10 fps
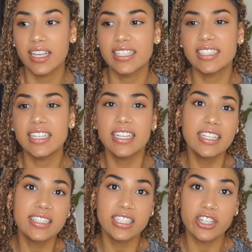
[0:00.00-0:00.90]
it's
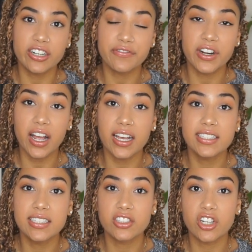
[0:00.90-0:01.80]
easier for
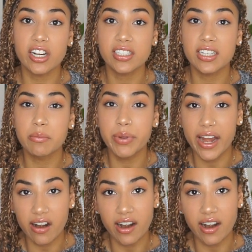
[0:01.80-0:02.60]
us to start to compare